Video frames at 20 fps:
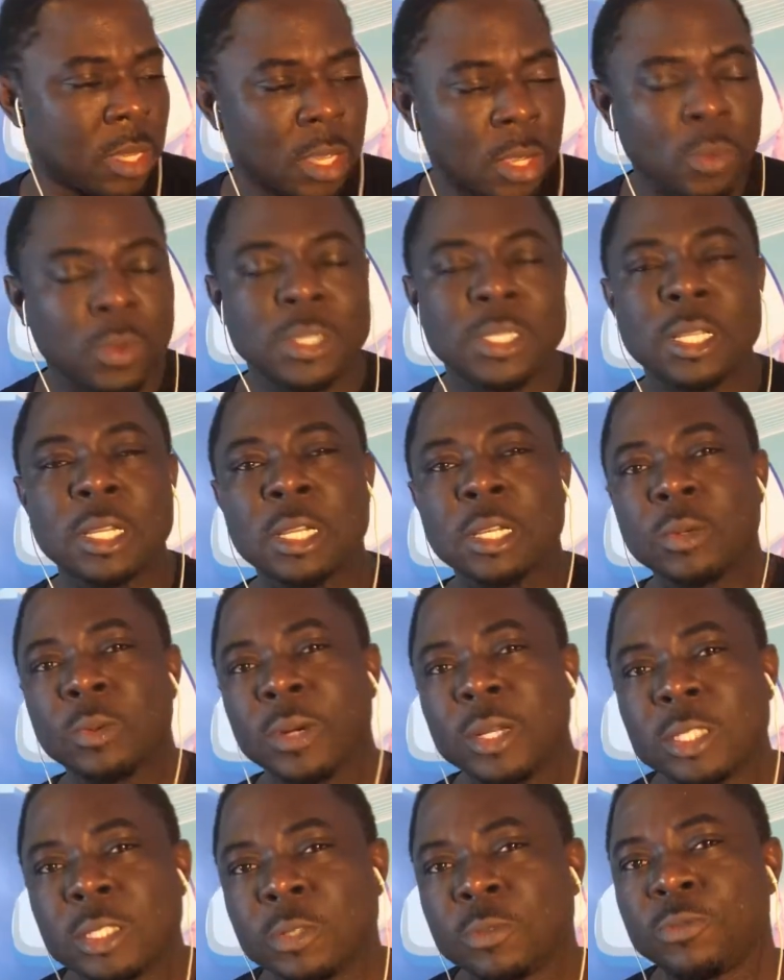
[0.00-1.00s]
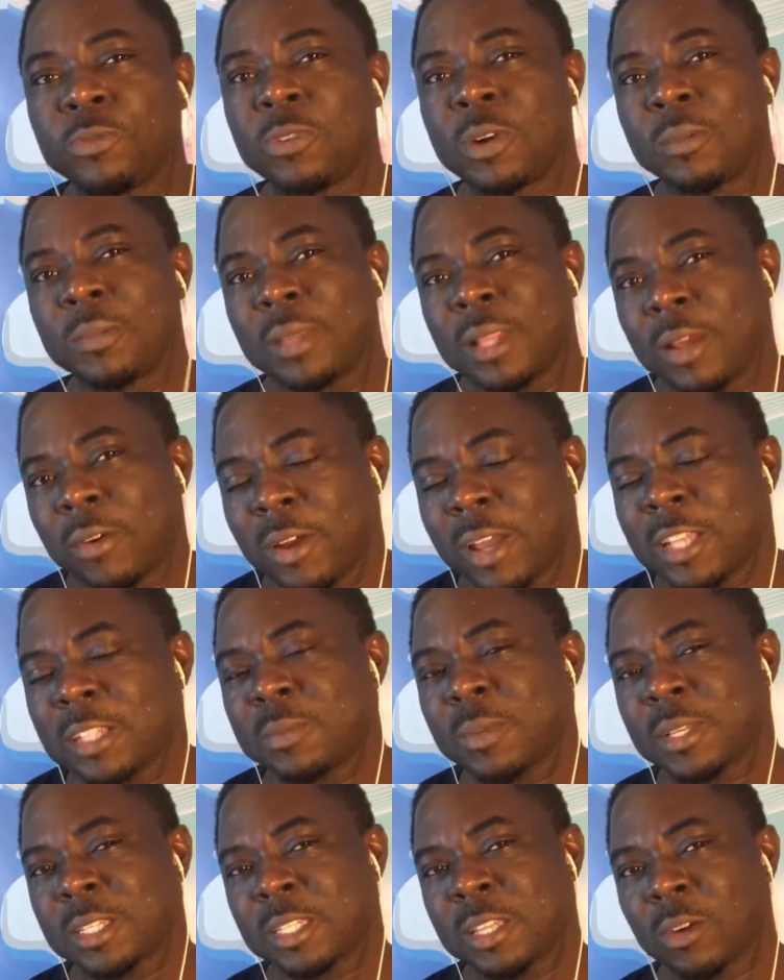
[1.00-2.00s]
It was a good way to familiarize
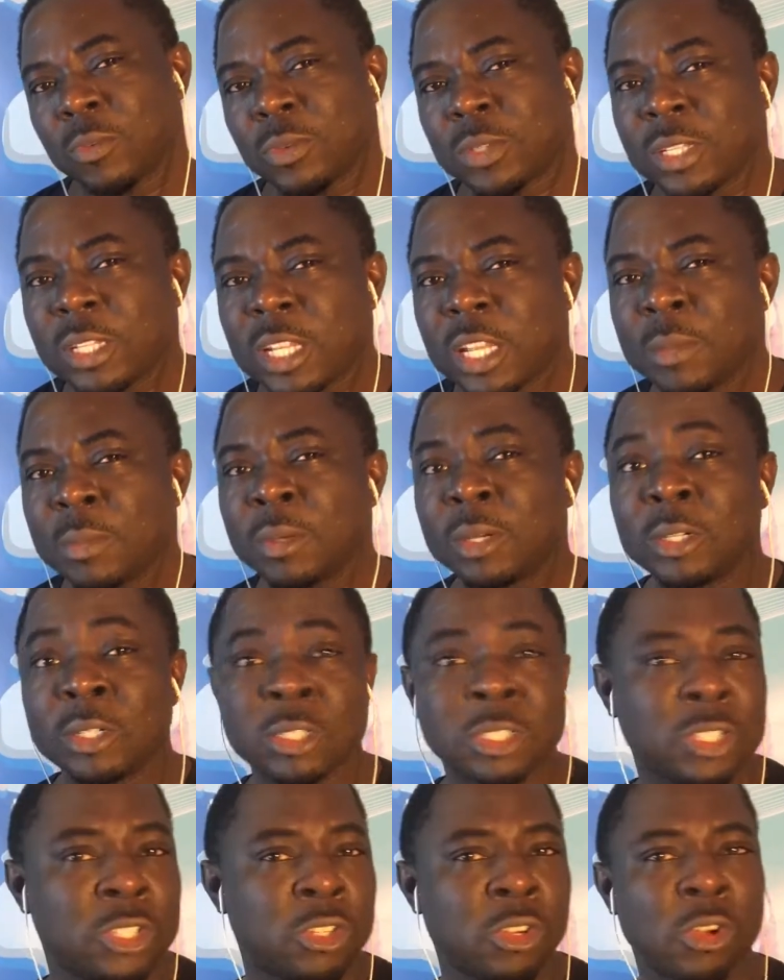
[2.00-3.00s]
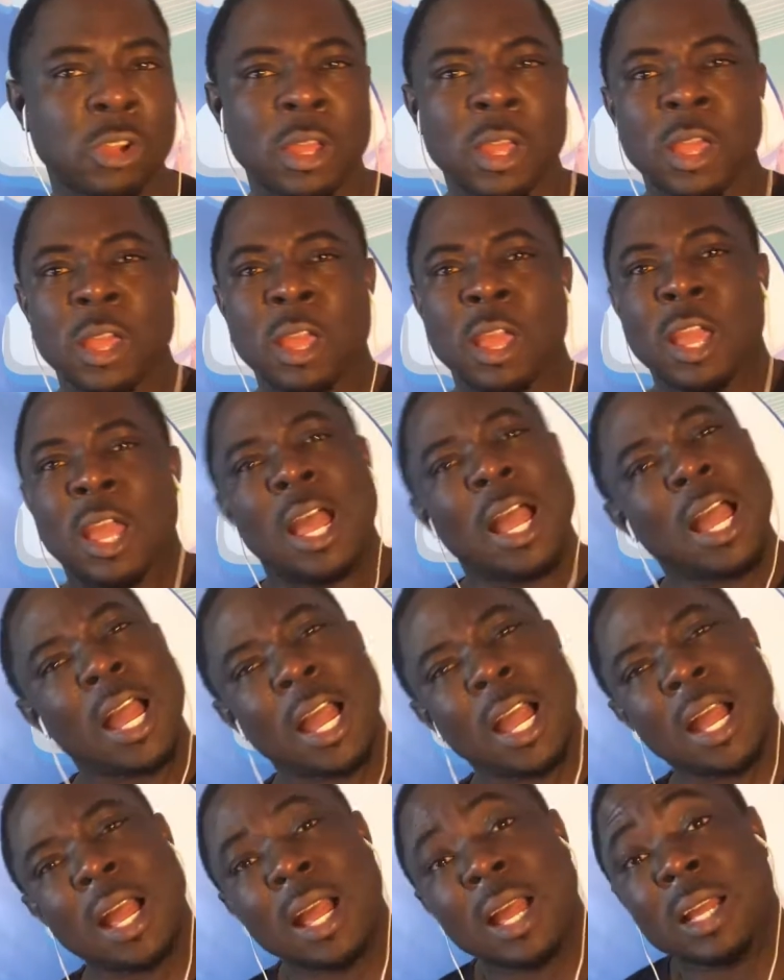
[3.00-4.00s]
myself with the neighborhood. So
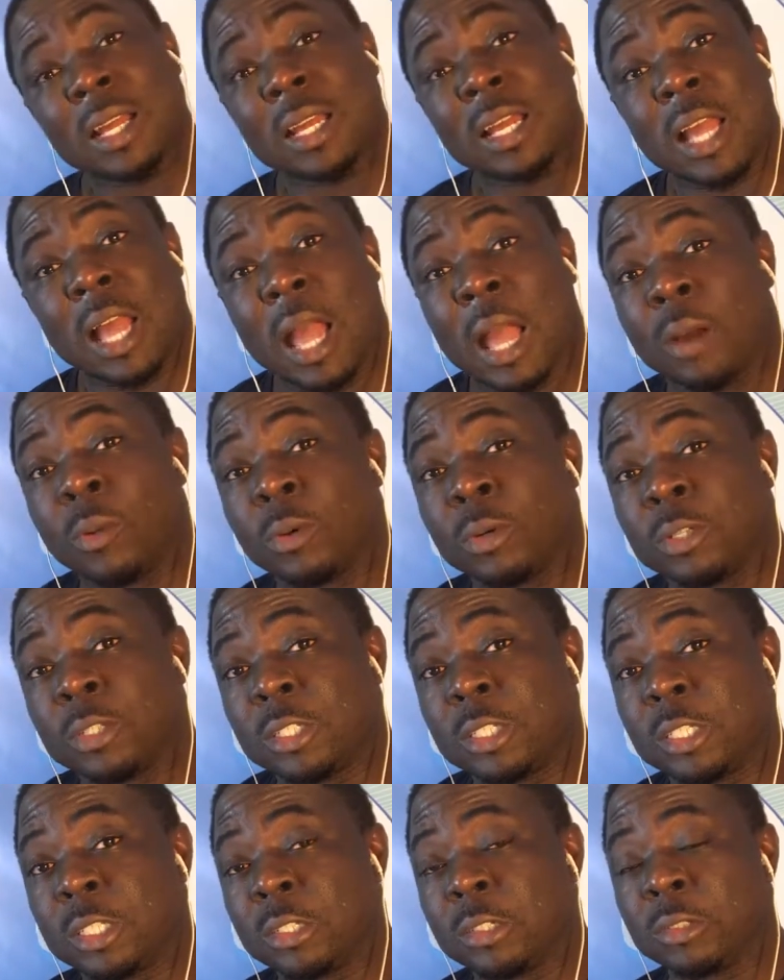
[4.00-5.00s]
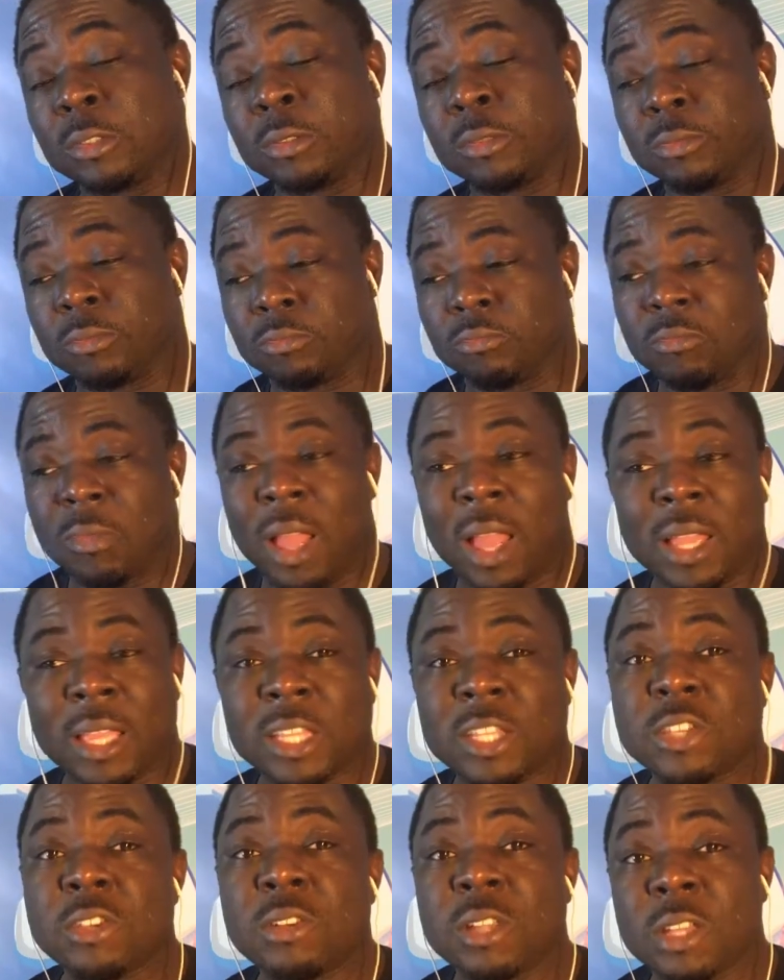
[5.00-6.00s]
I I, I would still I
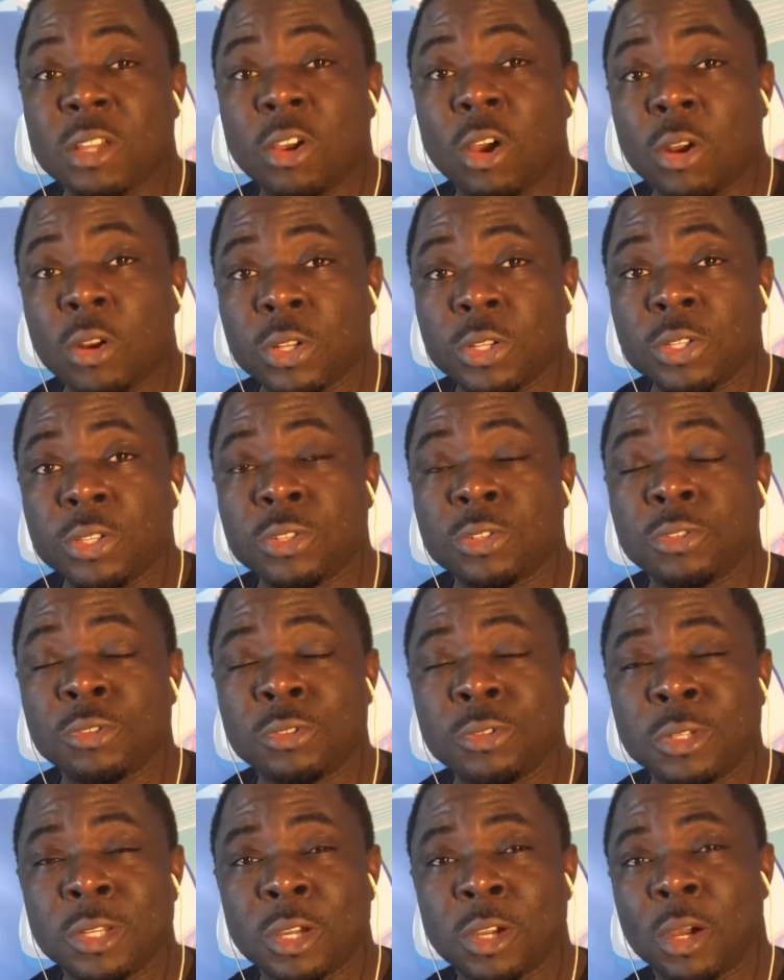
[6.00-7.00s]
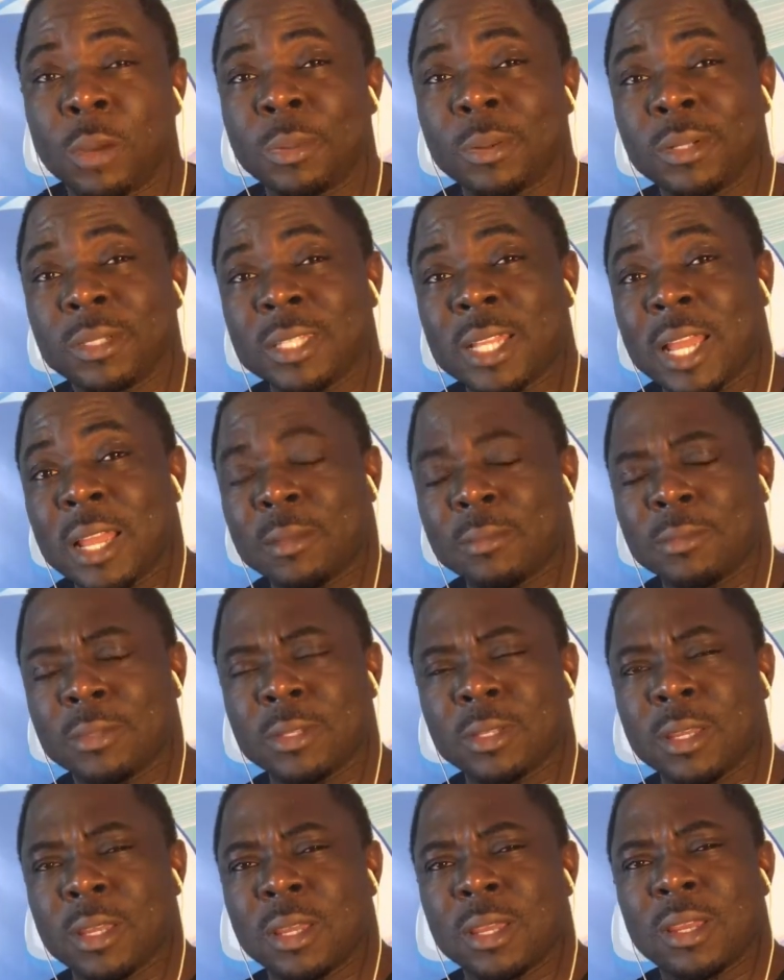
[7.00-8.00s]
can still encourage you to do it a couple of
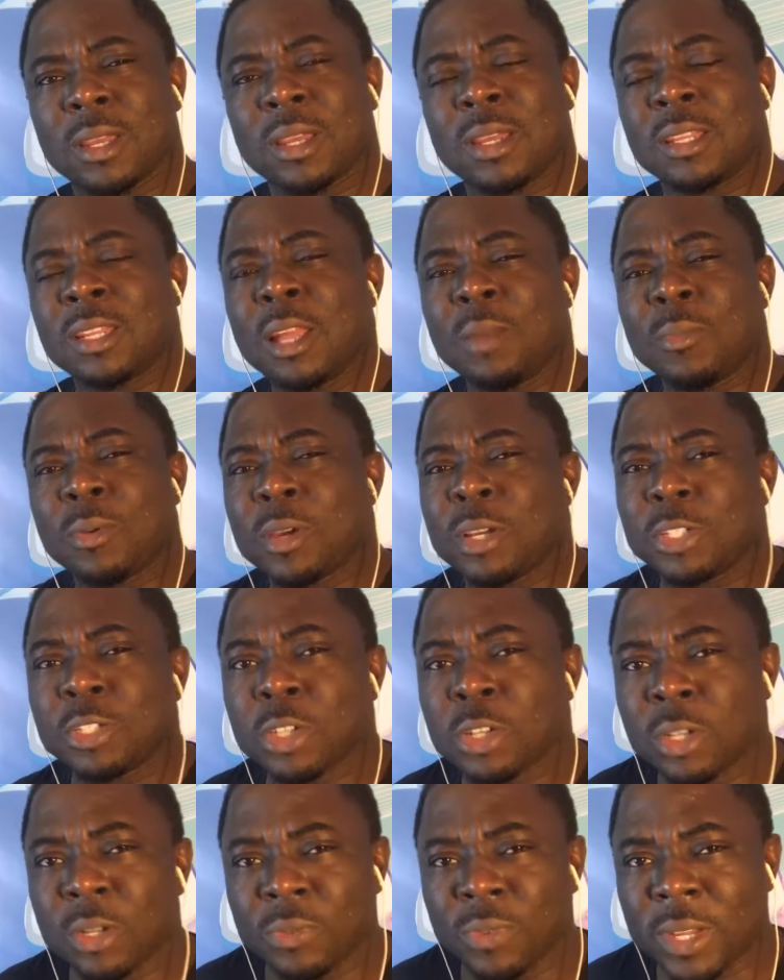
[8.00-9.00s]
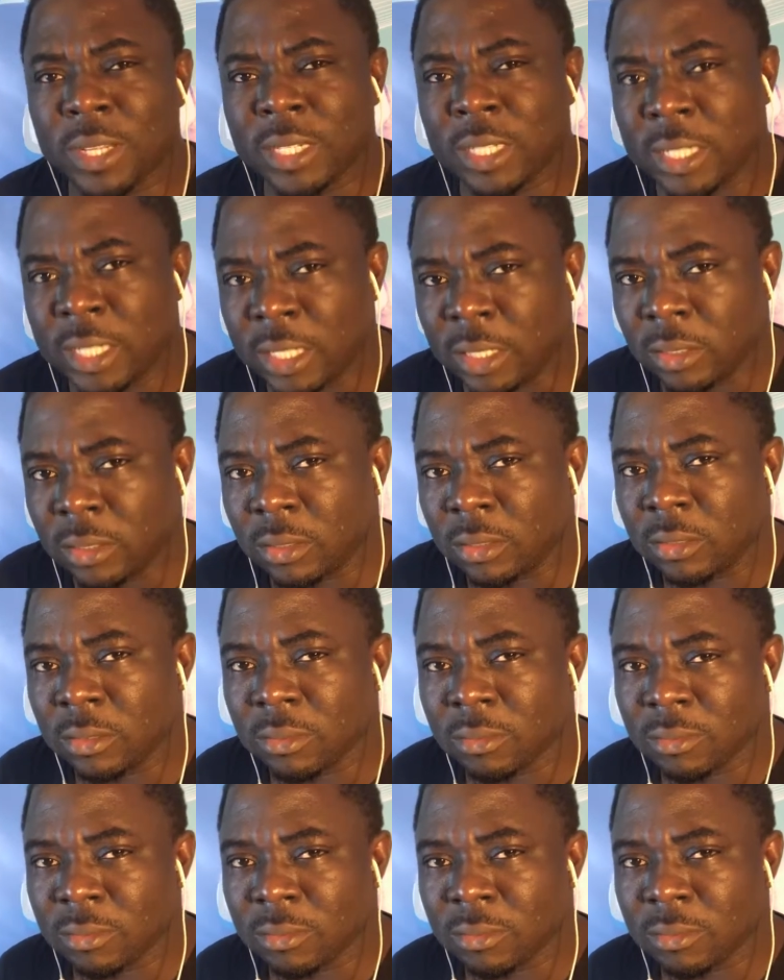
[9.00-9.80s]
times, not because you're gonna find a deal.